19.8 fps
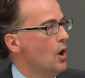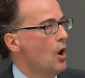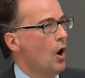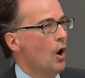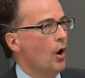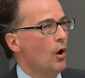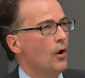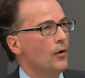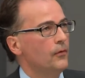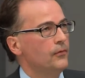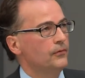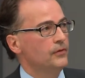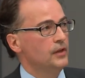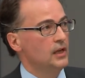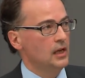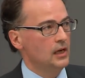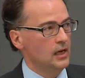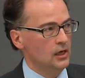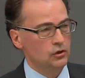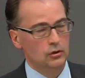of the
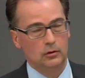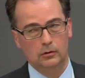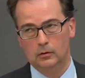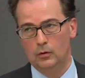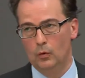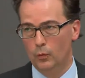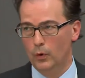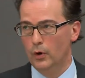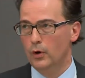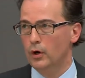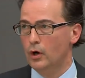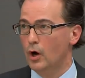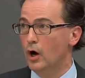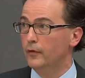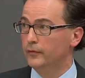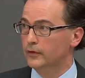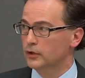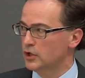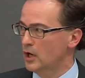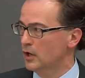initial work
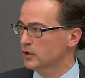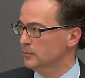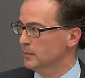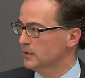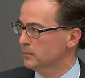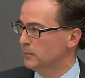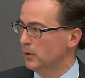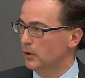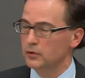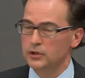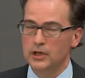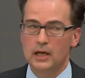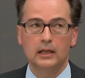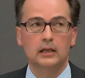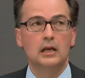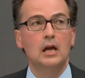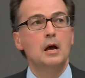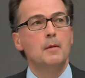on the Judgments Project,